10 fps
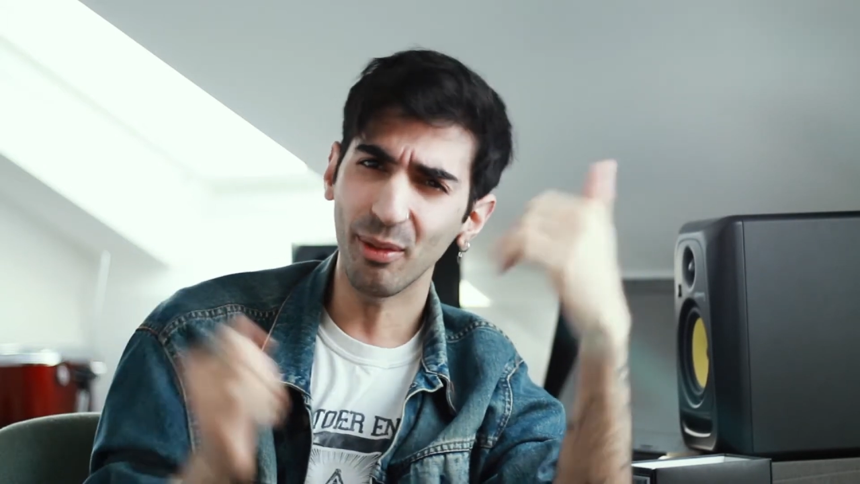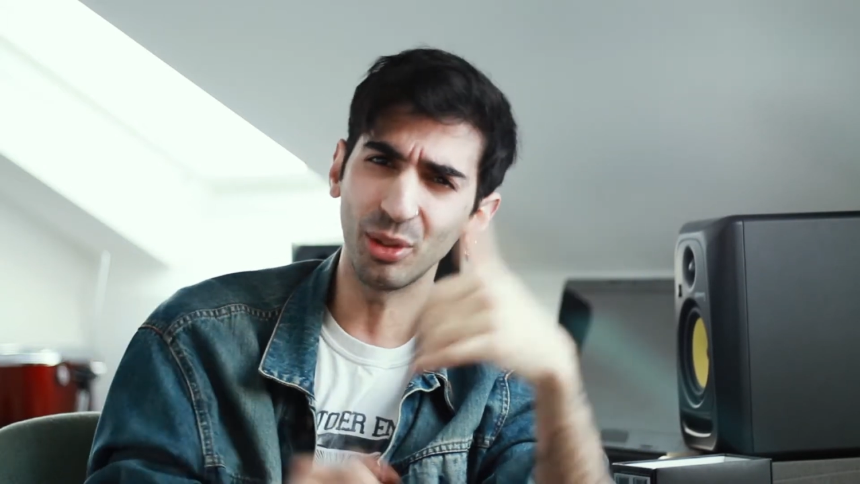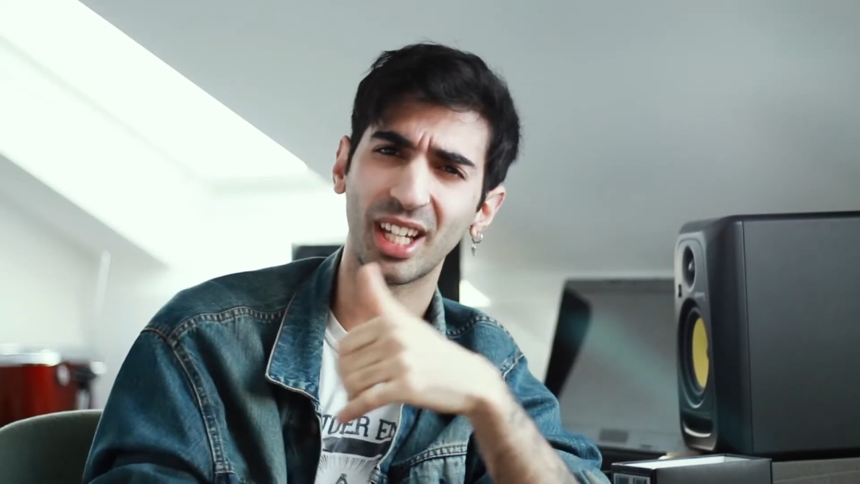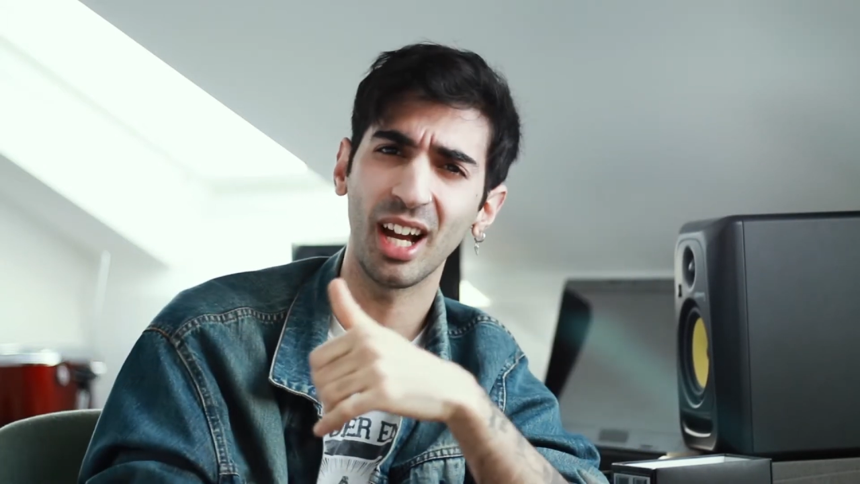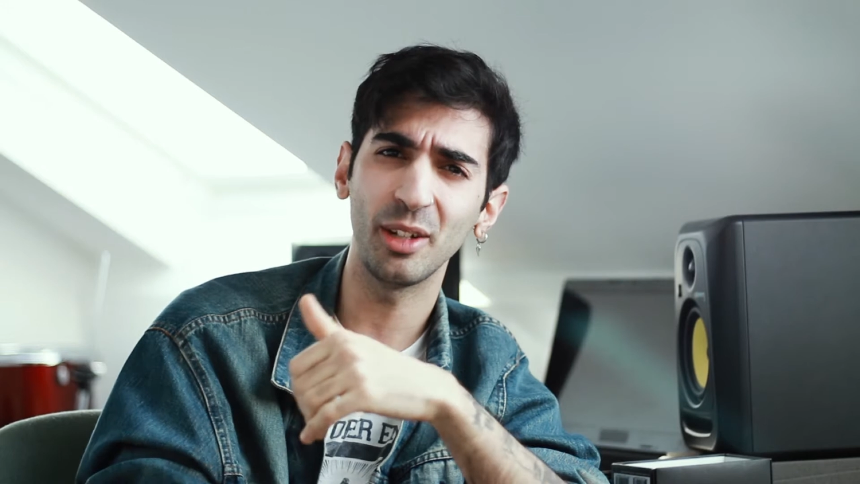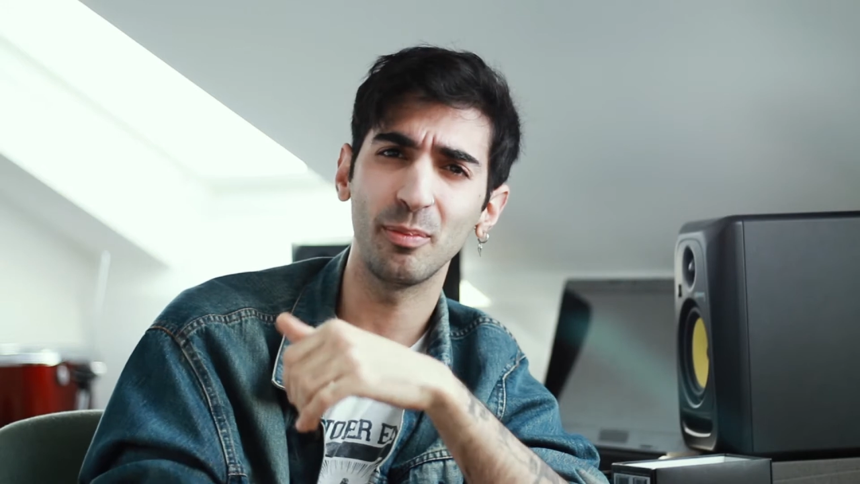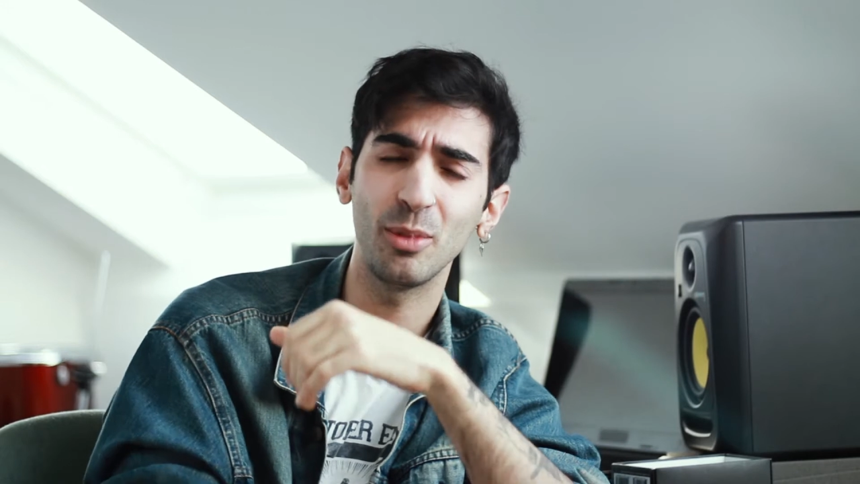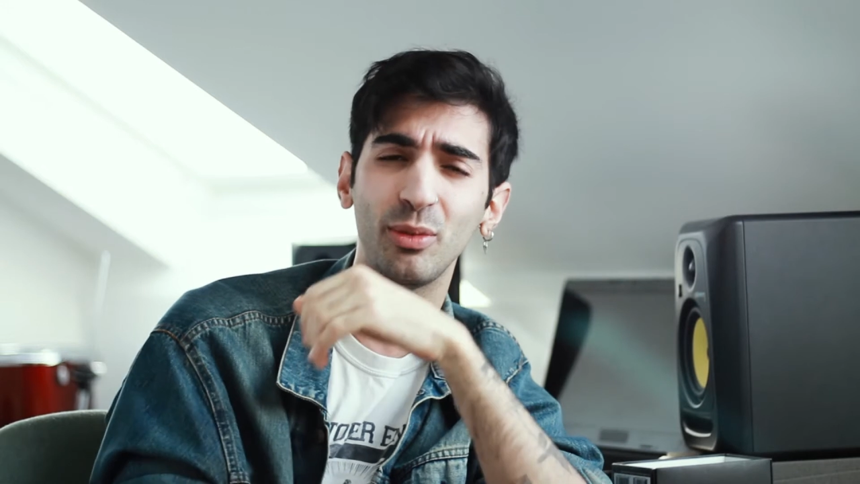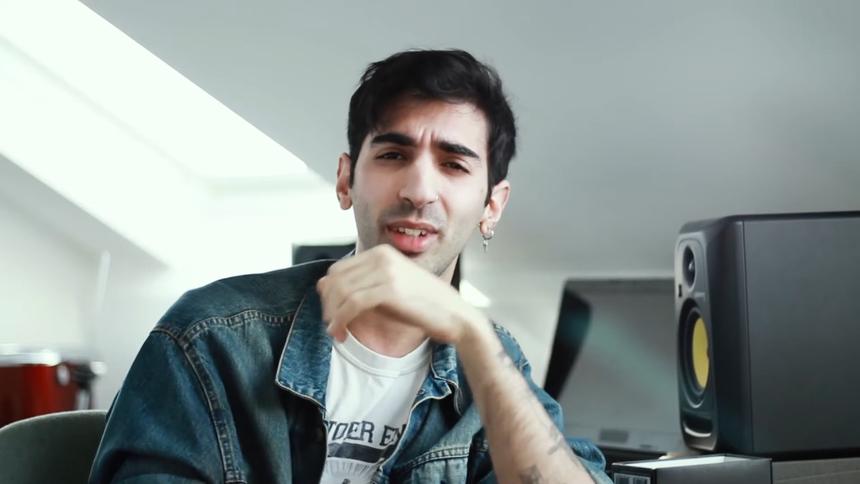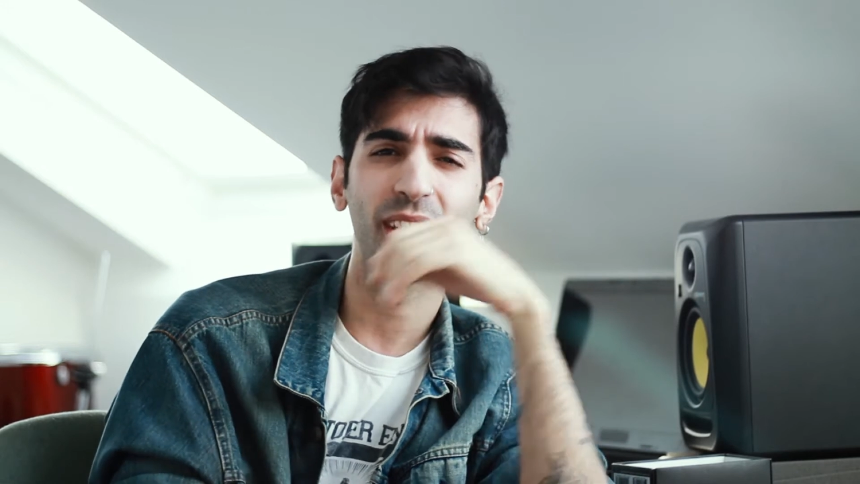every kind of
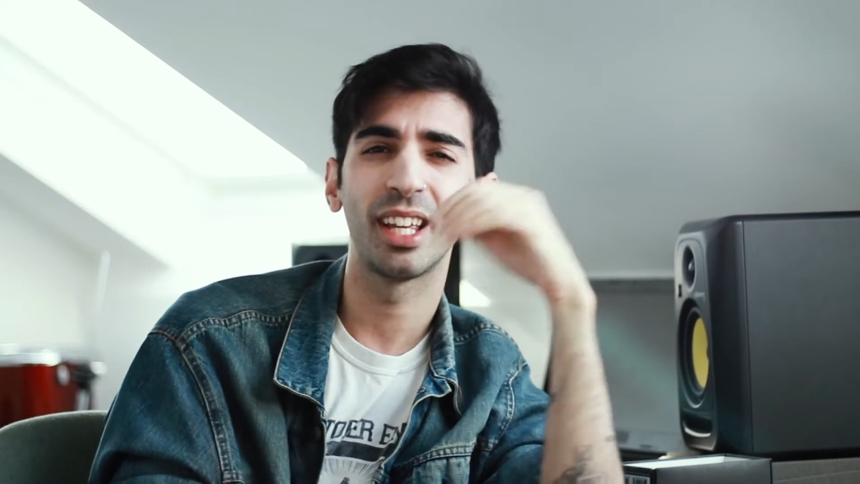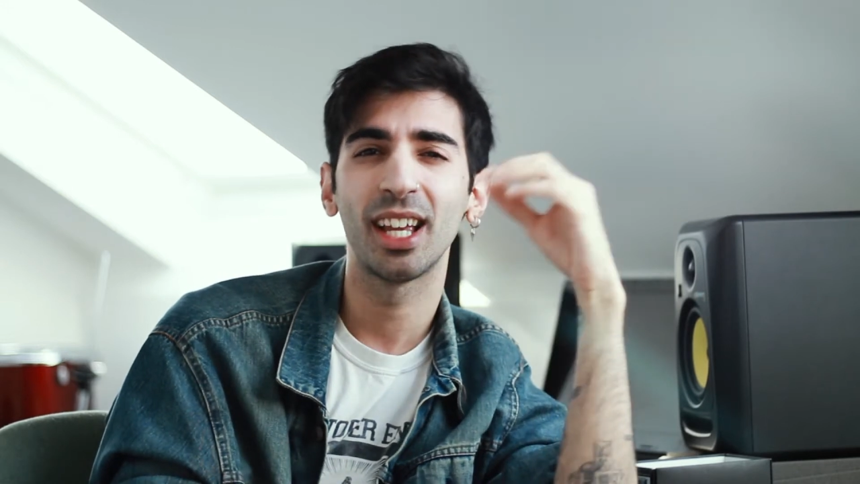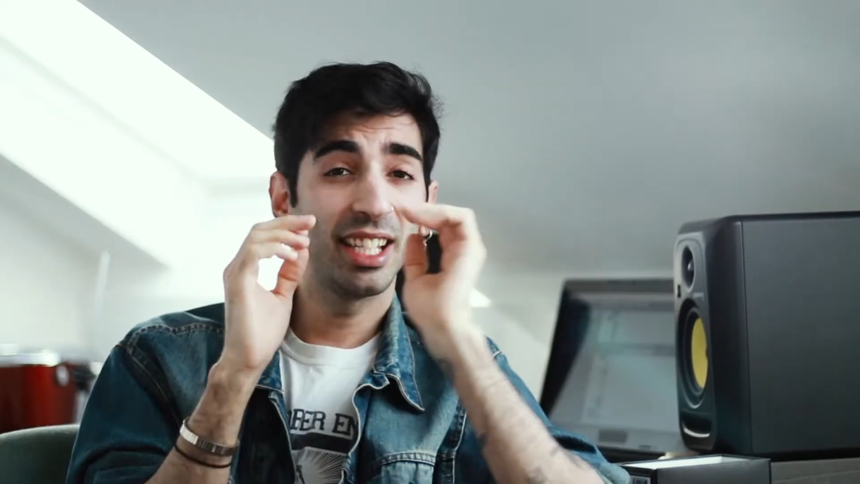movie.